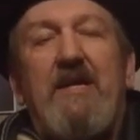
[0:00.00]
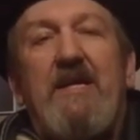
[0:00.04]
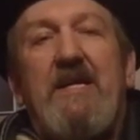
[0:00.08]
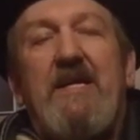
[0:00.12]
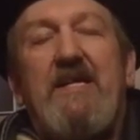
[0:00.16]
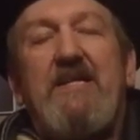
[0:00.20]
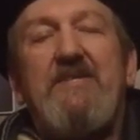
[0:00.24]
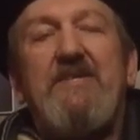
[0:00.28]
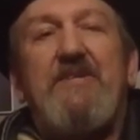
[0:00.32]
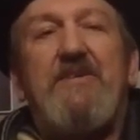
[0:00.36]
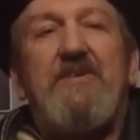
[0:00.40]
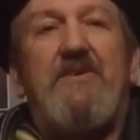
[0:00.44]

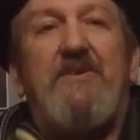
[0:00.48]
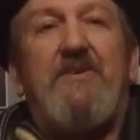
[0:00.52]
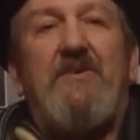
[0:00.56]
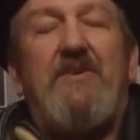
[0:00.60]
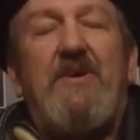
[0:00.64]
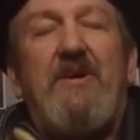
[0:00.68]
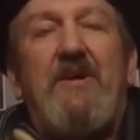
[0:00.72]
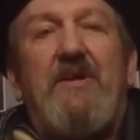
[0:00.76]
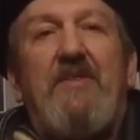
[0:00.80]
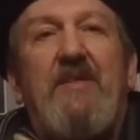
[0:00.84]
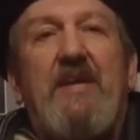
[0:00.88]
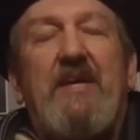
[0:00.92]
And, you know,
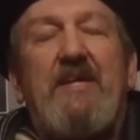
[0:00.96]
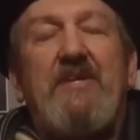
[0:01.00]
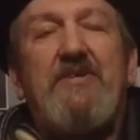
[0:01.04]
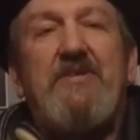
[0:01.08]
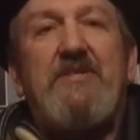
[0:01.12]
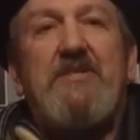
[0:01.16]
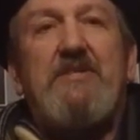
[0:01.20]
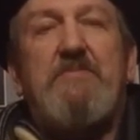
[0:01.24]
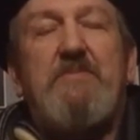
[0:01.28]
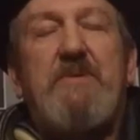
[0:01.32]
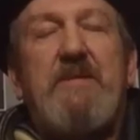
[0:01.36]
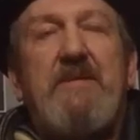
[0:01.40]
that
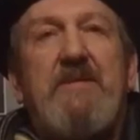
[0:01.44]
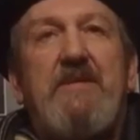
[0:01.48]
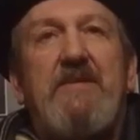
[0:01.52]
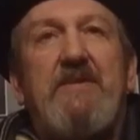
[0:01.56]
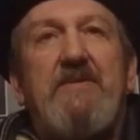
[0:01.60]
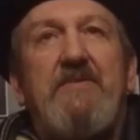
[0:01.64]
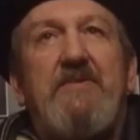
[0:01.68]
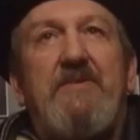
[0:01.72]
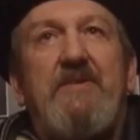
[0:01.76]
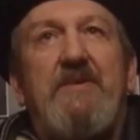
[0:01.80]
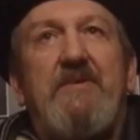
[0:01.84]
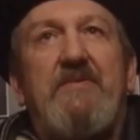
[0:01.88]
used to be
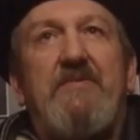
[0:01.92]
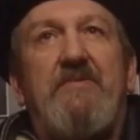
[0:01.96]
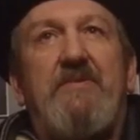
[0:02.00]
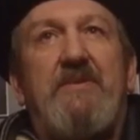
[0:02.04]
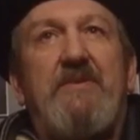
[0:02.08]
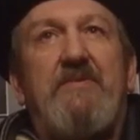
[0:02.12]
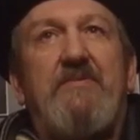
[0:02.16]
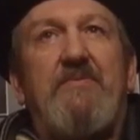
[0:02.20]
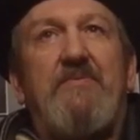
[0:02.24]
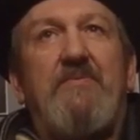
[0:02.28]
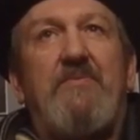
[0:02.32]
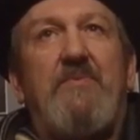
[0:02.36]

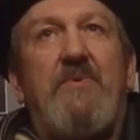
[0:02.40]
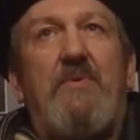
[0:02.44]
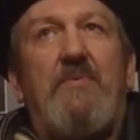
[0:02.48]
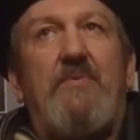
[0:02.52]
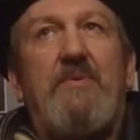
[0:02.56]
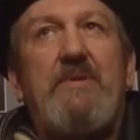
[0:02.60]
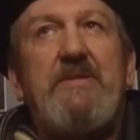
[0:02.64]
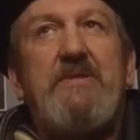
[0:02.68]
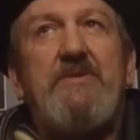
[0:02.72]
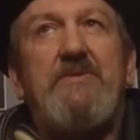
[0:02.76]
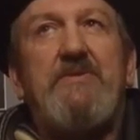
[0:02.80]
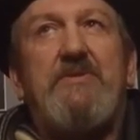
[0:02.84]
the what
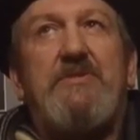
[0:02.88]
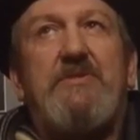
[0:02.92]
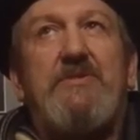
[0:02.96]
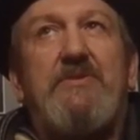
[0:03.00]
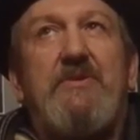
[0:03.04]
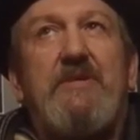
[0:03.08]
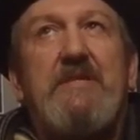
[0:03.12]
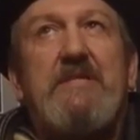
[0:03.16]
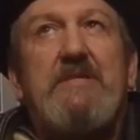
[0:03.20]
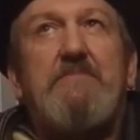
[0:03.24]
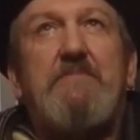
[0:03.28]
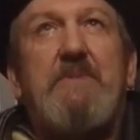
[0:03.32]
we used
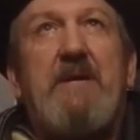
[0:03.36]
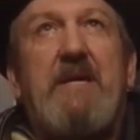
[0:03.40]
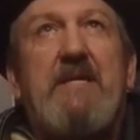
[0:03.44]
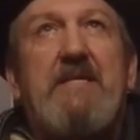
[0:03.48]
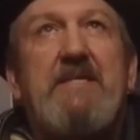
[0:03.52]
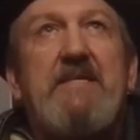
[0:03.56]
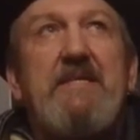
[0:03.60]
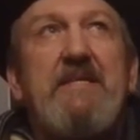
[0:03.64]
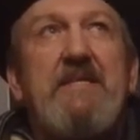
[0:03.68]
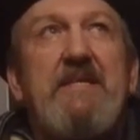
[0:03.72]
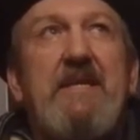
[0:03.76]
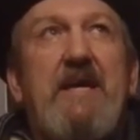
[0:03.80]
to
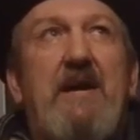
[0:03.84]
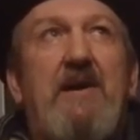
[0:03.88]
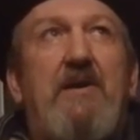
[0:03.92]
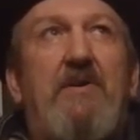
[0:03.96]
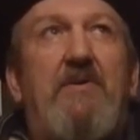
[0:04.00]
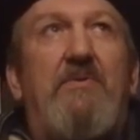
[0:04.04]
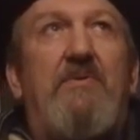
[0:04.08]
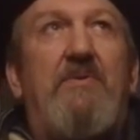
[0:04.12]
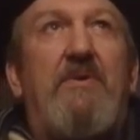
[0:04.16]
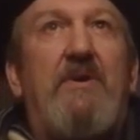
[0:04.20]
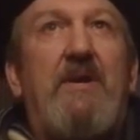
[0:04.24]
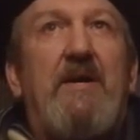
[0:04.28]
expect, and
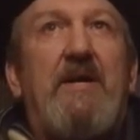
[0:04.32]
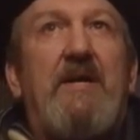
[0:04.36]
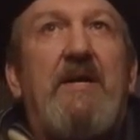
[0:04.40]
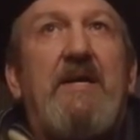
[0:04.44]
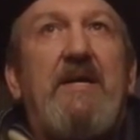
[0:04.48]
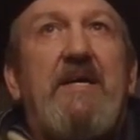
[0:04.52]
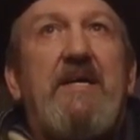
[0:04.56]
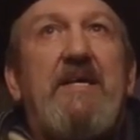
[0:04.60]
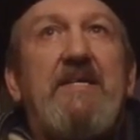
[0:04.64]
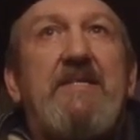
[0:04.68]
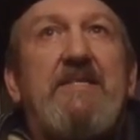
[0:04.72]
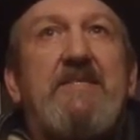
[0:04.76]
now
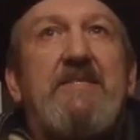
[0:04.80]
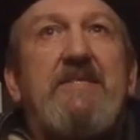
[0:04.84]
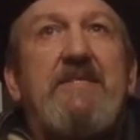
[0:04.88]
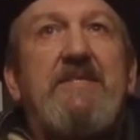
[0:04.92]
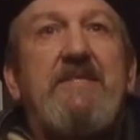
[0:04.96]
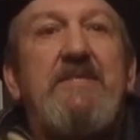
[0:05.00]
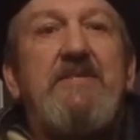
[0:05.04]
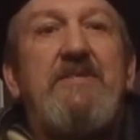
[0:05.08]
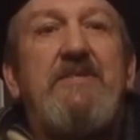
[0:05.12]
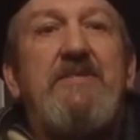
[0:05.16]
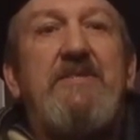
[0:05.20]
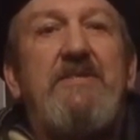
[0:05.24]
it's
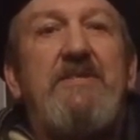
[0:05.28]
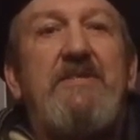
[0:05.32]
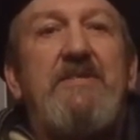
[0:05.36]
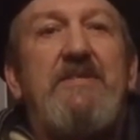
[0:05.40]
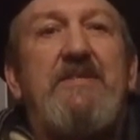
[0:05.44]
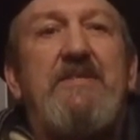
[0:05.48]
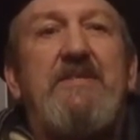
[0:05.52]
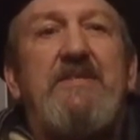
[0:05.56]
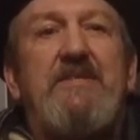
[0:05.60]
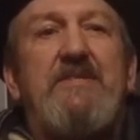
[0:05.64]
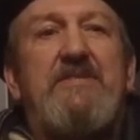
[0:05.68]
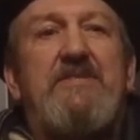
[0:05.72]

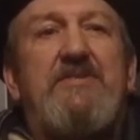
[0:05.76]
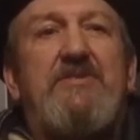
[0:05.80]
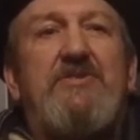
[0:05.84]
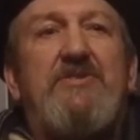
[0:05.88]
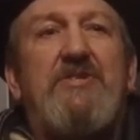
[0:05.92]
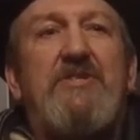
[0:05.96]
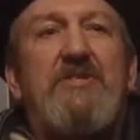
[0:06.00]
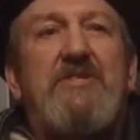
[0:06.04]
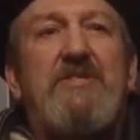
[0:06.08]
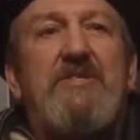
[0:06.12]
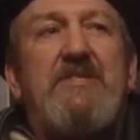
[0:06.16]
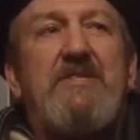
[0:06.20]

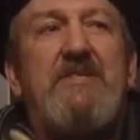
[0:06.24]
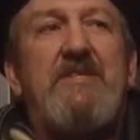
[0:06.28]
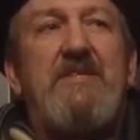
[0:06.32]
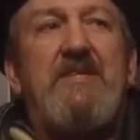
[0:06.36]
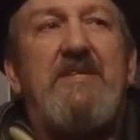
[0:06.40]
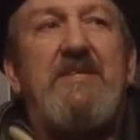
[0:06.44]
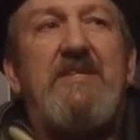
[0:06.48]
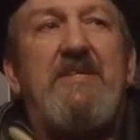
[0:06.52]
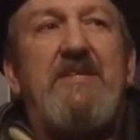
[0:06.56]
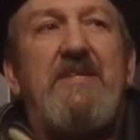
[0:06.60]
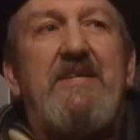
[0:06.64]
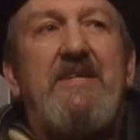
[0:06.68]
just
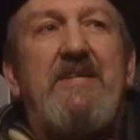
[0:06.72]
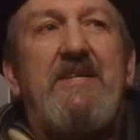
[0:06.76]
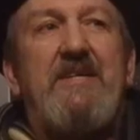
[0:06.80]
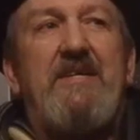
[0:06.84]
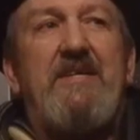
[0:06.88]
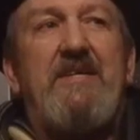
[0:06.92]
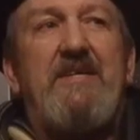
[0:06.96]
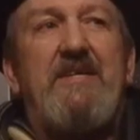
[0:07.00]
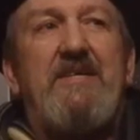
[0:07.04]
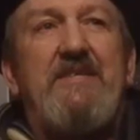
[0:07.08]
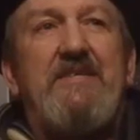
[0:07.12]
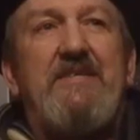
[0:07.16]

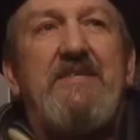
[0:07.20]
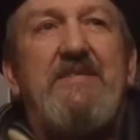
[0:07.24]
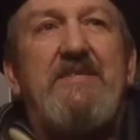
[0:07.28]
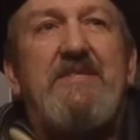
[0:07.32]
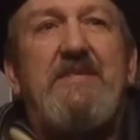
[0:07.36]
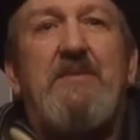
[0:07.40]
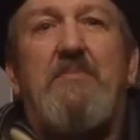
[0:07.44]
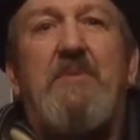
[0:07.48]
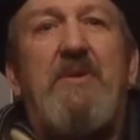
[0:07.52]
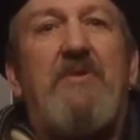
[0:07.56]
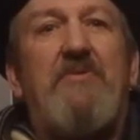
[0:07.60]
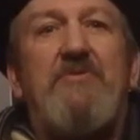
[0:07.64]

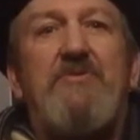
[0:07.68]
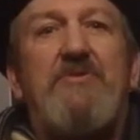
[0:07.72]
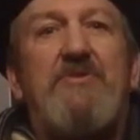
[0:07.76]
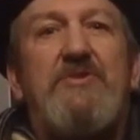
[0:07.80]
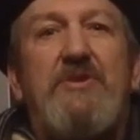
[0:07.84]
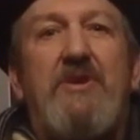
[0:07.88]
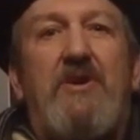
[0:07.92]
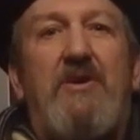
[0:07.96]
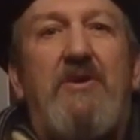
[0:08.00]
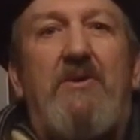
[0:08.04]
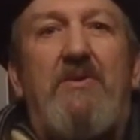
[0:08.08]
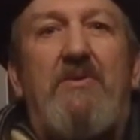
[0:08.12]
some other
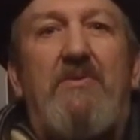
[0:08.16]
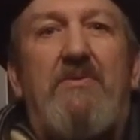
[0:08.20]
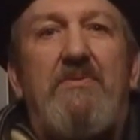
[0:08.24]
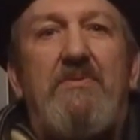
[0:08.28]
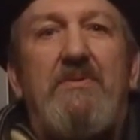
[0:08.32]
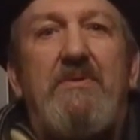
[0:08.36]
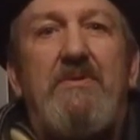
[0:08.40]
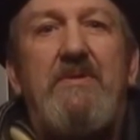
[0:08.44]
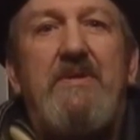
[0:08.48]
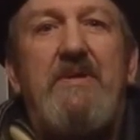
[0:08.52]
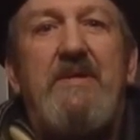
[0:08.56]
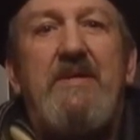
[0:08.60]
show.
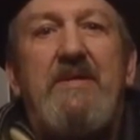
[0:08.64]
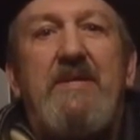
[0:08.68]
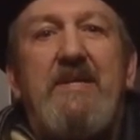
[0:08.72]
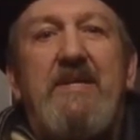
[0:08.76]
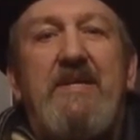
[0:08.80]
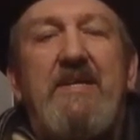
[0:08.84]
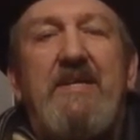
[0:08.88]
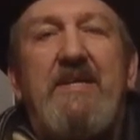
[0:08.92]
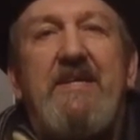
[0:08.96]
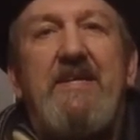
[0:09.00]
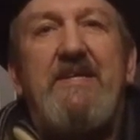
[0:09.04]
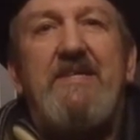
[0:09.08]

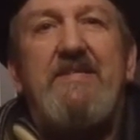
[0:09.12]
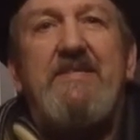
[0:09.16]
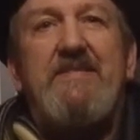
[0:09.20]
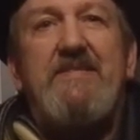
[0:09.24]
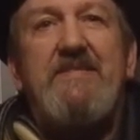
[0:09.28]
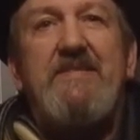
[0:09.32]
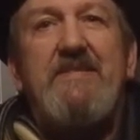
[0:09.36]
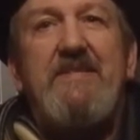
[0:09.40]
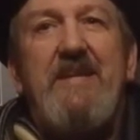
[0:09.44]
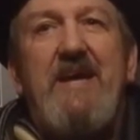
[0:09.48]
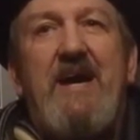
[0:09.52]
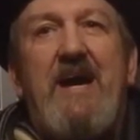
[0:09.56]

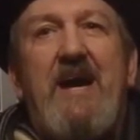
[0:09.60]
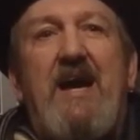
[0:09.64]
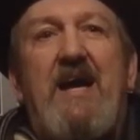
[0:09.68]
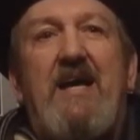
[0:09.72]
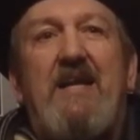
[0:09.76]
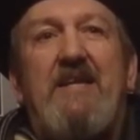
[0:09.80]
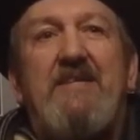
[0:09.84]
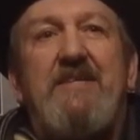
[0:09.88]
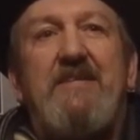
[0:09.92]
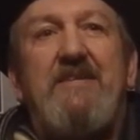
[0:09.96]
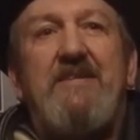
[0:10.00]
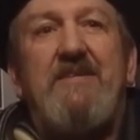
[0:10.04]
It's
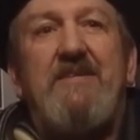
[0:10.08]
not